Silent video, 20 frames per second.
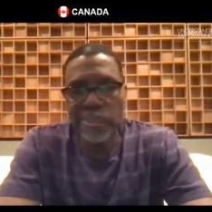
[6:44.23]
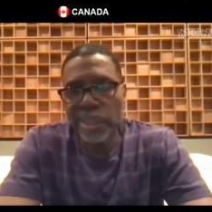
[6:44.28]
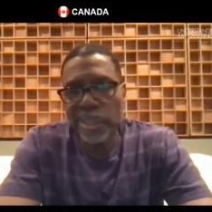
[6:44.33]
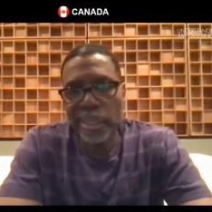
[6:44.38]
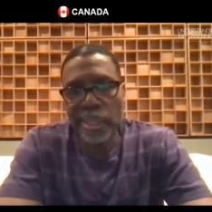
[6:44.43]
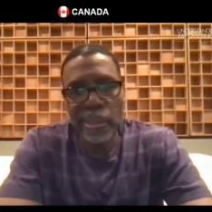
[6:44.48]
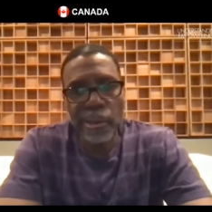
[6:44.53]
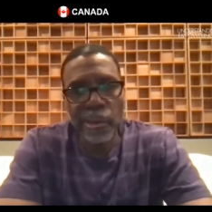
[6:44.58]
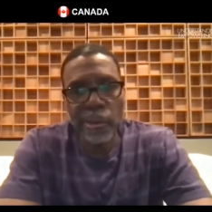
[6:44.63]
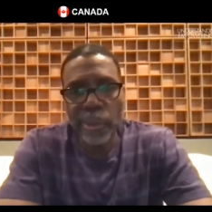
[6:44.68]
I
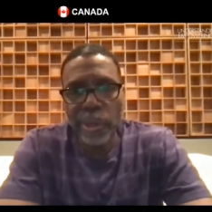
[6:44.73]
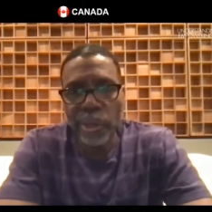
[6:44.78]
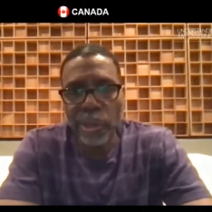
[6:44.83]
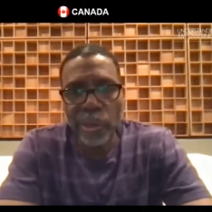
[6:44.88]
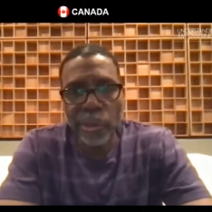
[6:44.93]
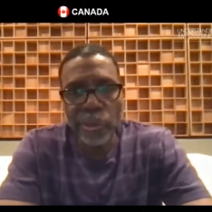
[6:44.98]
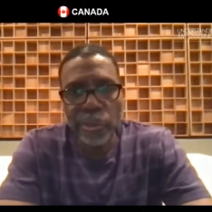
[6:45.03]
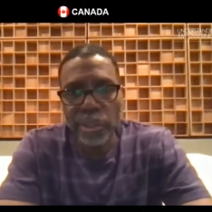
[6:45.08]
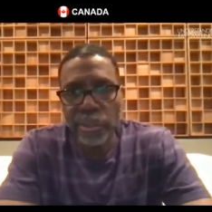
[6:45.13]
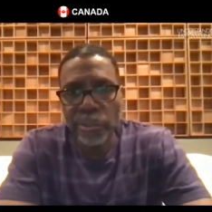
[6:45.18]
mean, He already
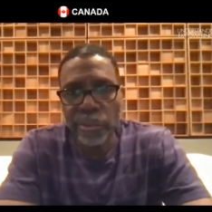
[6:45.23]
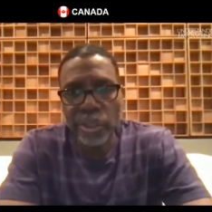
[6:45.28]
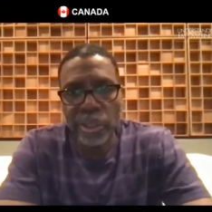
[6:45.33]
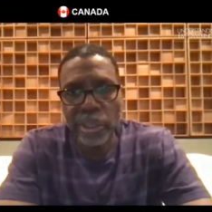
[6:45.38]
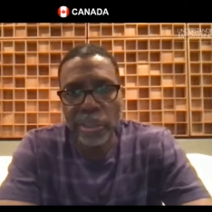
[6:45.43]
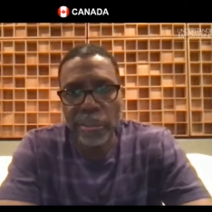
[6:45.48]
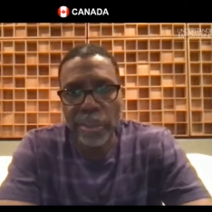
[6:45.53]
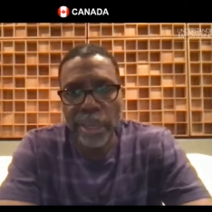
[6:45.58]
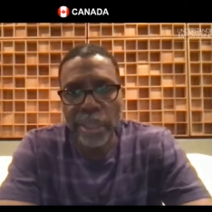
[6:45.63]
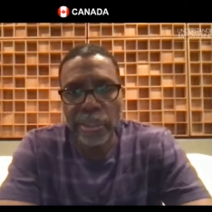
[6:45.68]
knows
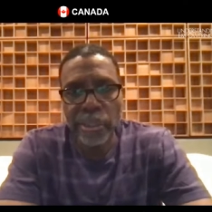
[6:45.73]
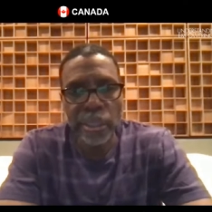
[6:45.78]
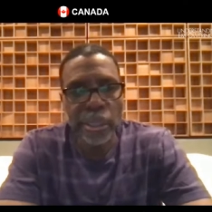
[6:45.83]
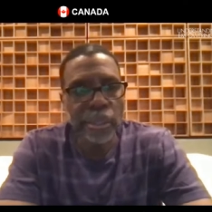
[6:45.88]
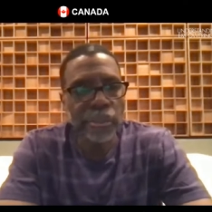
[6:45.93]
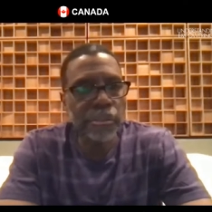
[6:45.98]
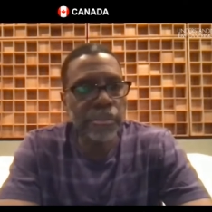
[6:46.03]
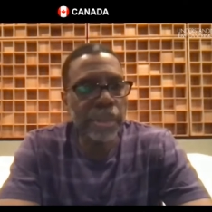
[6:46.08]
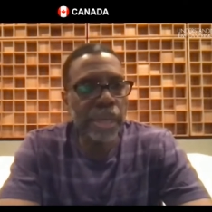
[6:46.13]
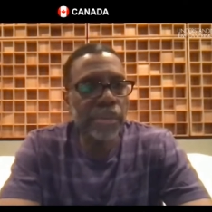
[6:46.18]
everything about you
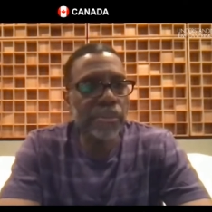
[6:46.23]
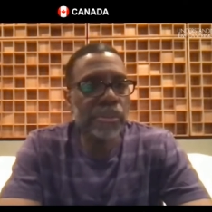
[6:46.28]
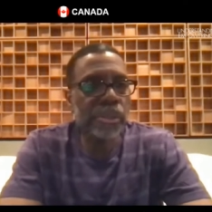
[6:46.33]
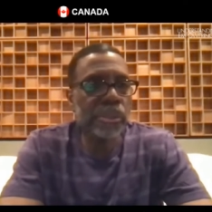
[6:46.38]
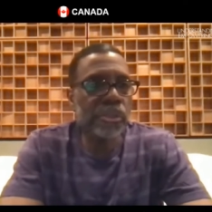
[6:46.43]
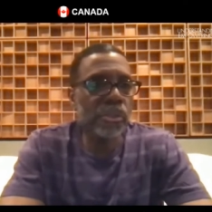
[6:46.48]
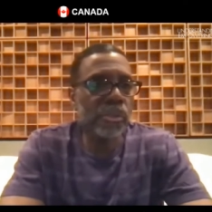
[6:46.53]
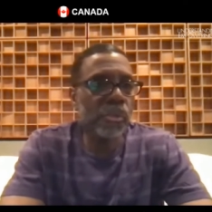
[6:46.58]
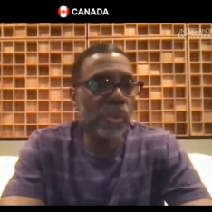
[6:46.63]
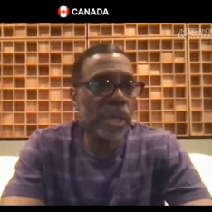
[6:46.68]
because the Bible
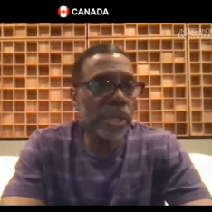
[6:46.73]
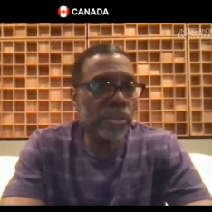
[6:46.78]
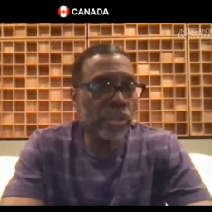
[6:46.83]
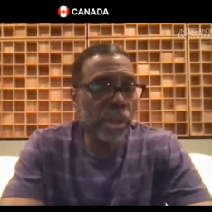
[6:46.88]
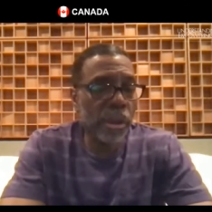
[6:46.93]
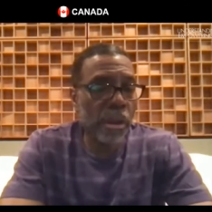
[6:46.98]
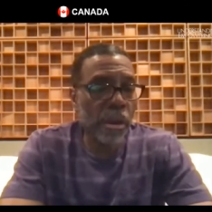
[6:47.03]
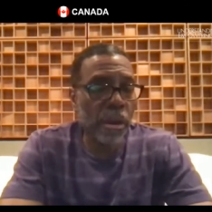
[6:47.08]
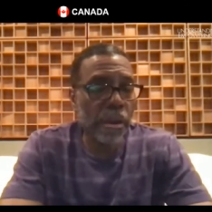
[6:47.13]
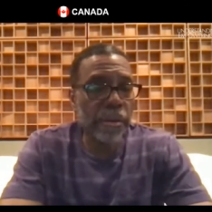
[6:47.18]
says He weighs
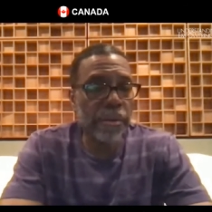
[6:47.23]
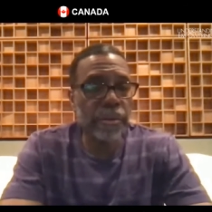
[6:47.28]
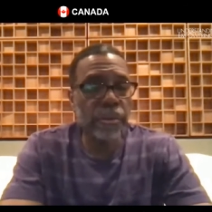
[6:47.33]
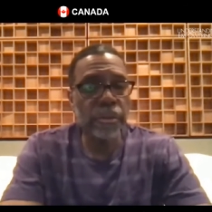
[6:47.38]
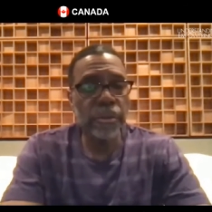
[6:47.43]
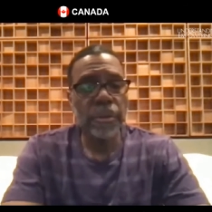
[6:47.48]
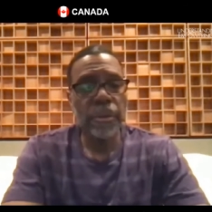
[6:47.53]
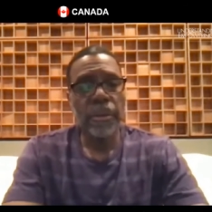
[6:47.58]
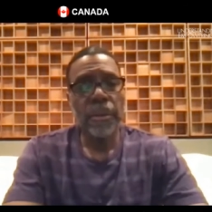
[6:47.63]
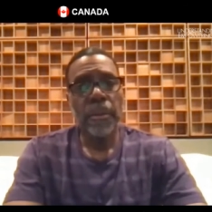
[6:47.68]
our
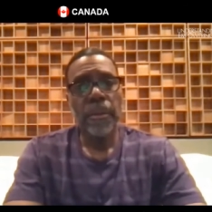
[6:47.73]
hearts